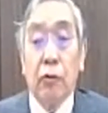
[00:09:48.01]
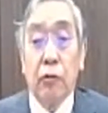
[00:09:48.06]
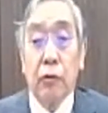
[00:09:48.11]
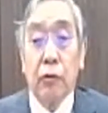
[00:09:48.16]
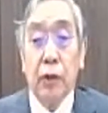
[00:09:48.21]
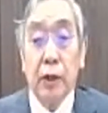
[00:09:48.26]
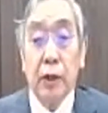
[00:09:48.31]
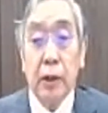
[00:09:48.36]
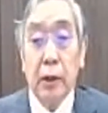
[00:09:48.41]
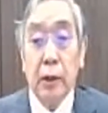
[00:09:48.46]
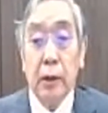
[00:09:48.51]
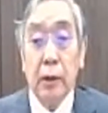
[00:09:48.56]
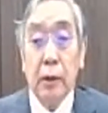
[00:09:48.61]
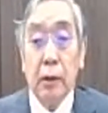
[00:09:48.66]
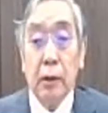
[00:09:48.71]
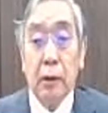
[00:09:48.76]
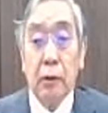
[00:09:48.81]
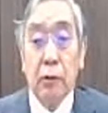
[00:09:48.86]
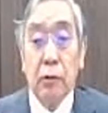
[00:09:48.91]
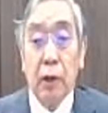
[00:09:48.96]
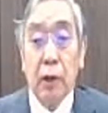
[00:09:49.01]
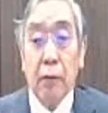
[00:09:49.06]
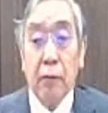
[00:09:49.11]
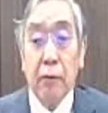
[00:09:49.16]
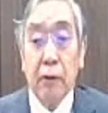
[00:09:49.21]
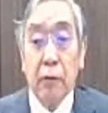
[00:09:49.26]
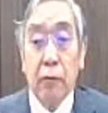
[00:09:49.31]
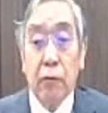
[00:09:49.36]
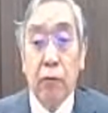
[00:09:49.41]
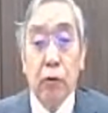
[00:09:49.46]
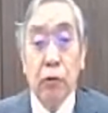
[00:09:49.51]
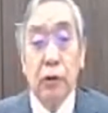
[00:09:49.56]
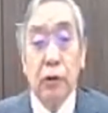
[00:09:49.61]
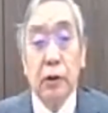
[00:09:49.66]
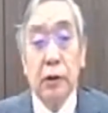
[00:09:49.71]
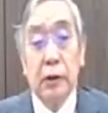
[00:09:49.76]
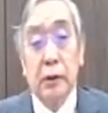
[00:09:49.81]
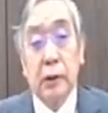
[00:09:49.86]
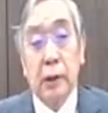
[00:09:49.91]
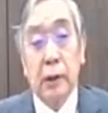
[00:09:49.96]
three driving
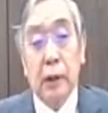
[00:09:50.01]
forces